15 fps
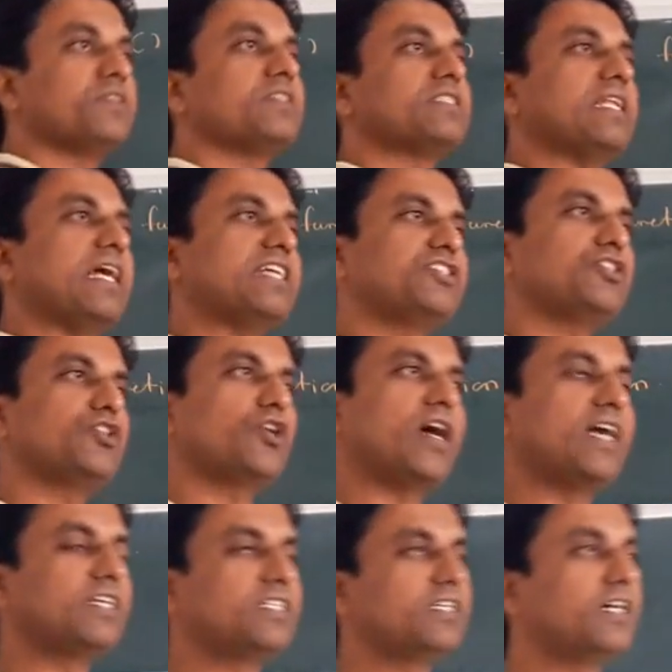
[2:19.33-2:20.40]
/0
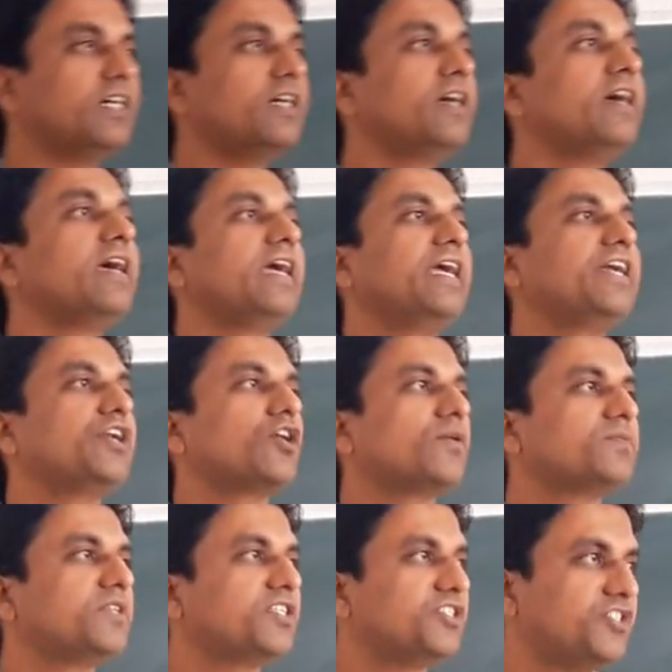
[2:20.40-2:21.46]
at the end
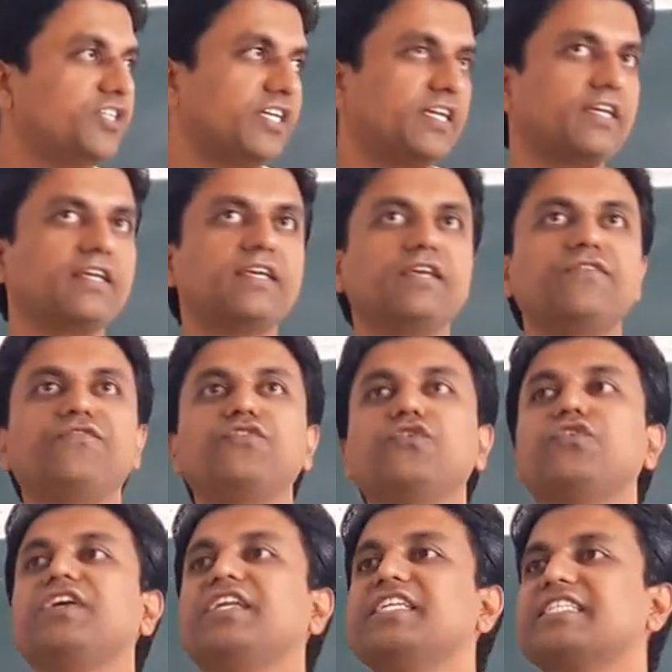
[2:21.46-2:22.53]
of the string if
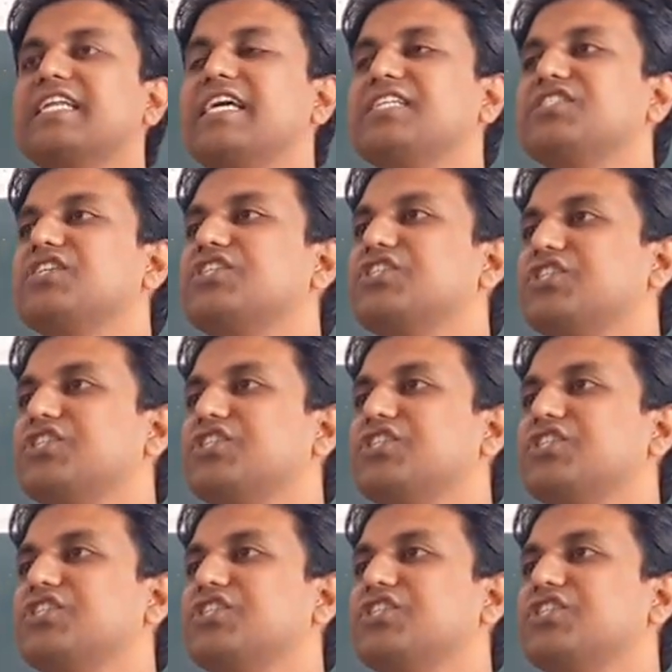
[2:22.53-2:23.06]
you initialize the